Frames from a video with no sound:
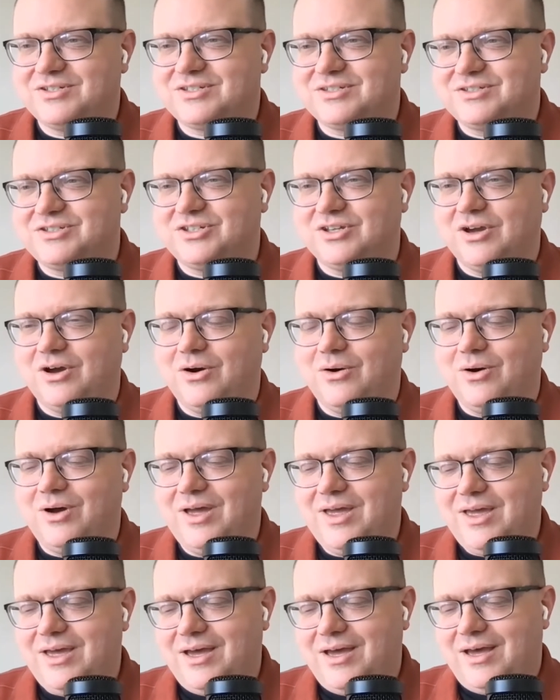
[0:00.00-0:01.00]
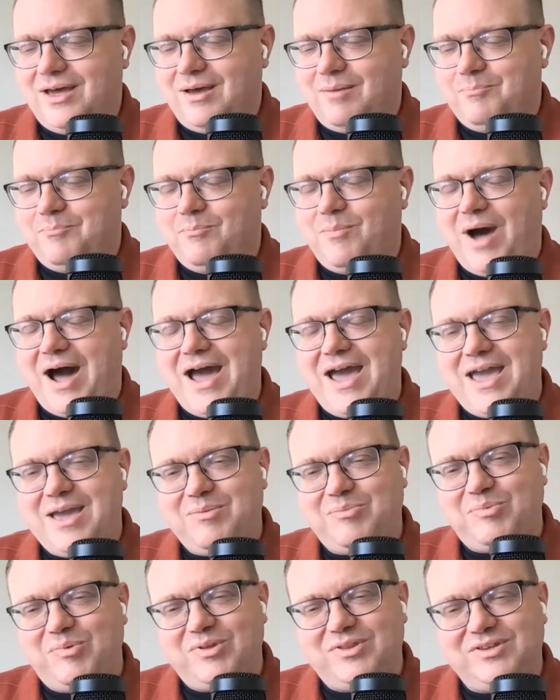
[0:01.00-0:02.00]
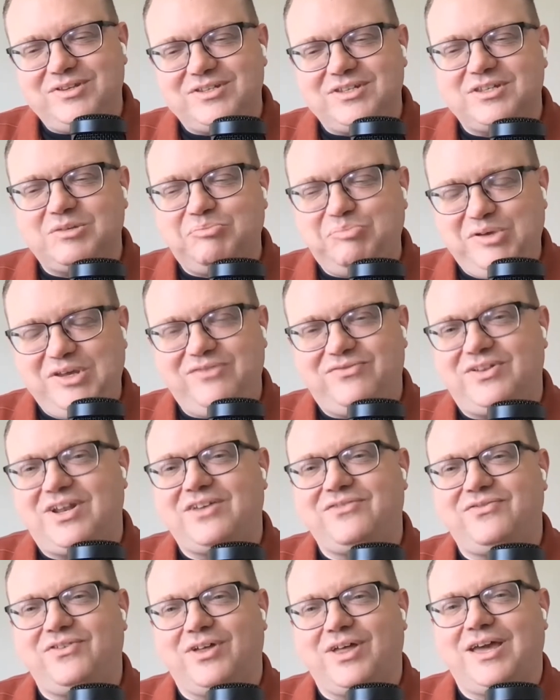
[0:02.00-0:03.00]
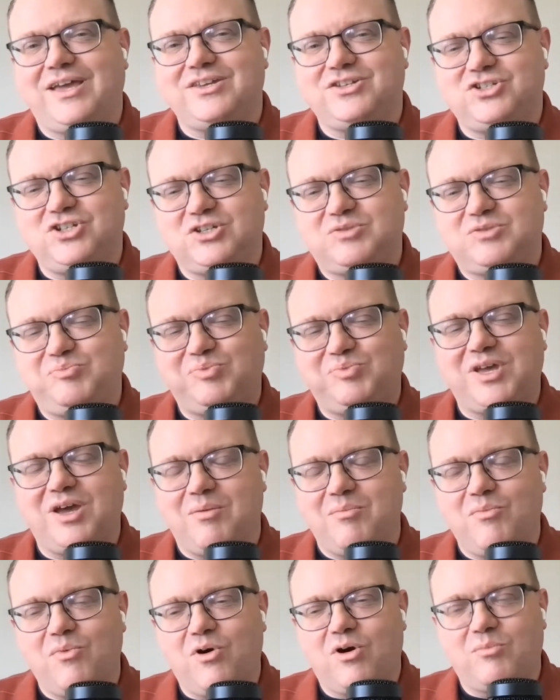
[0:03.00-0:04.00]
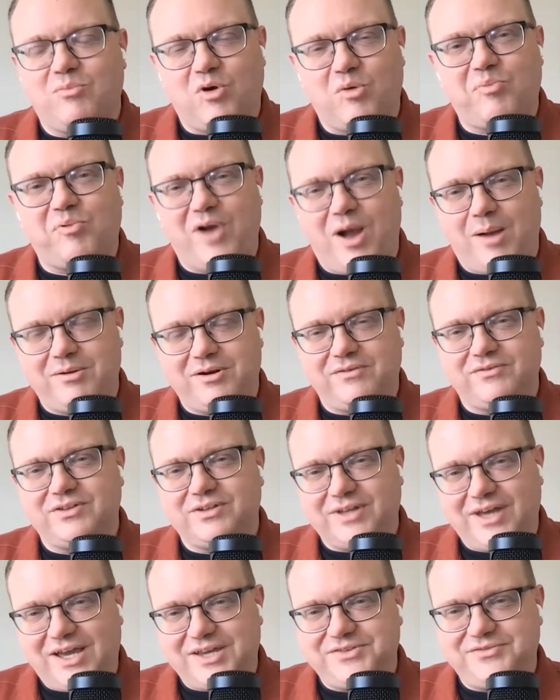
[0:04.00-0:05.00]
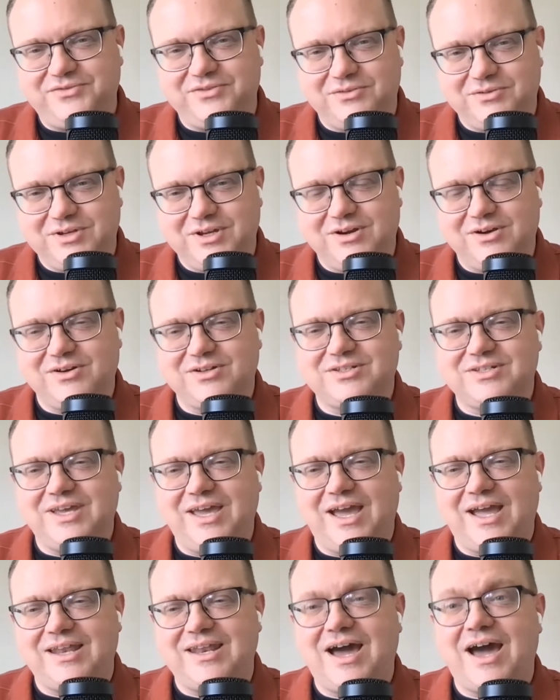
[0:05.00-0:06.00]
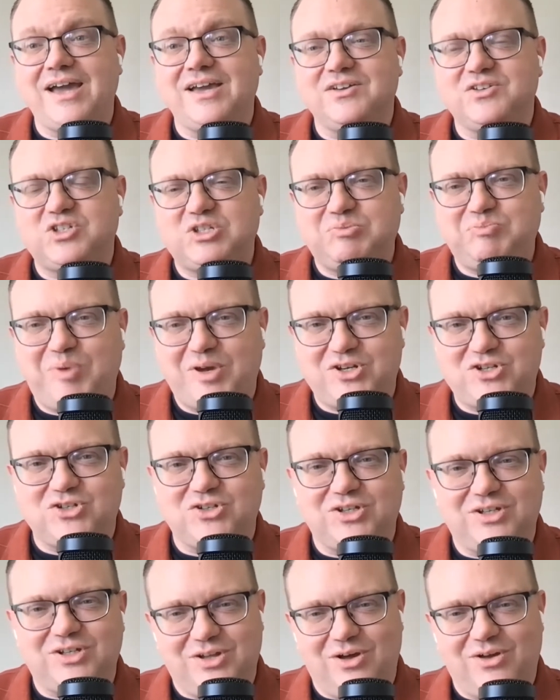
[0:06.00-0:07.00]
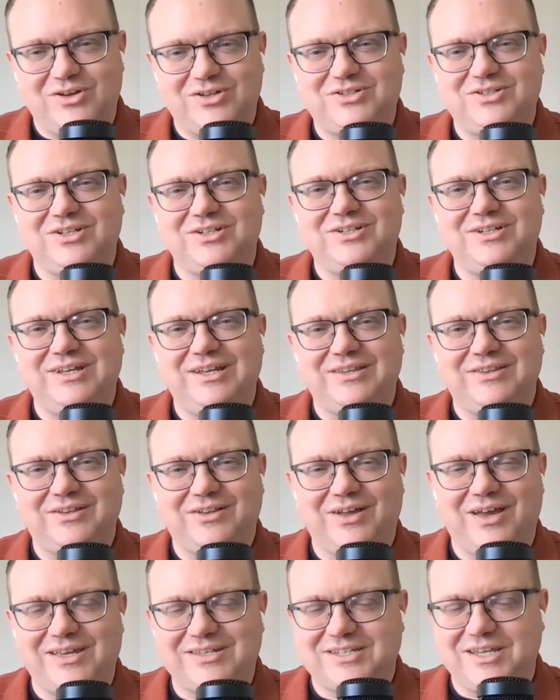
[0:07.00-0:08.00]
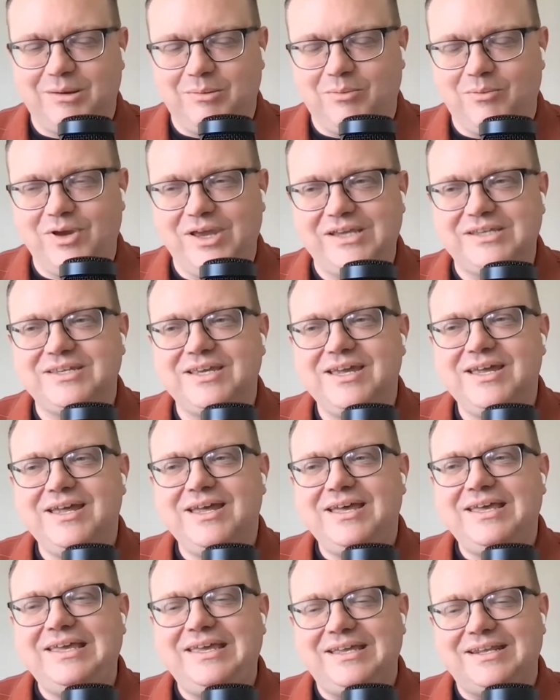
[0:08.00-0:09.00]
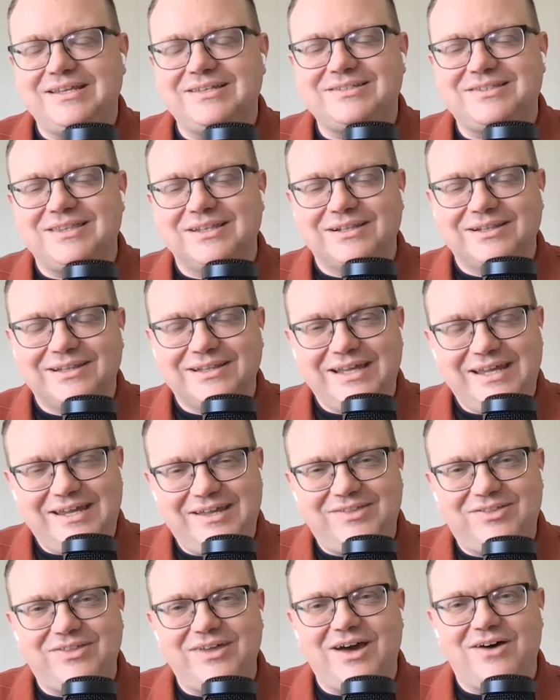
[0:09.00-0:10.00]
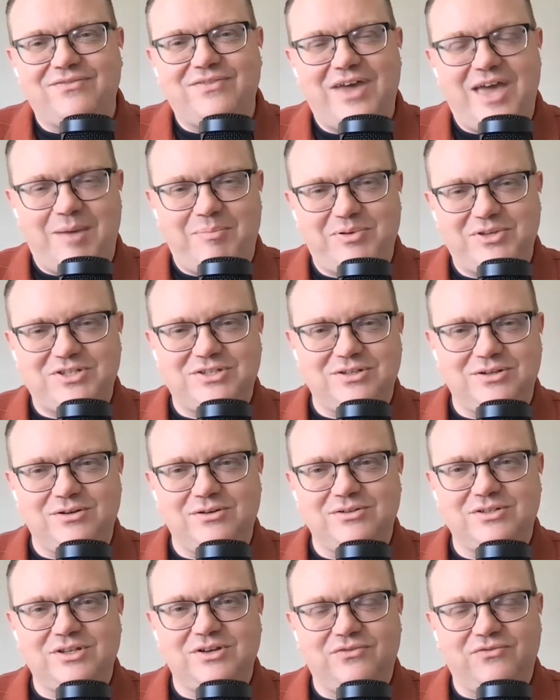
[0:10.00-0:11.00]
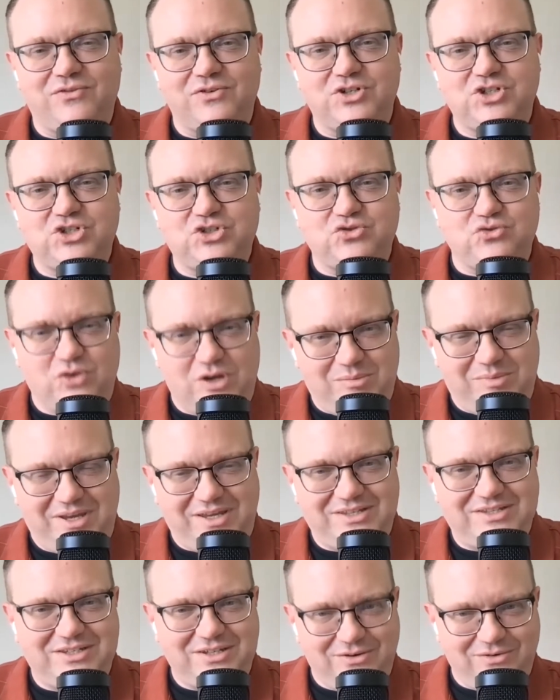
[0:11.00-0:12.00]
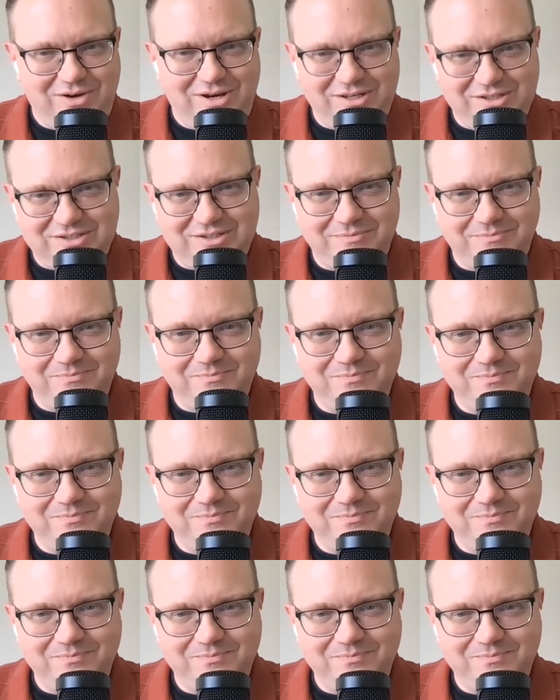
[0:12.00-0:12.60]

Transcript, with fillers: So my this is a beef that I feel like has just become more and more prominent over the last few years, and I especially noticed it in the last couple weeks. It is the length of episodes for streaming series.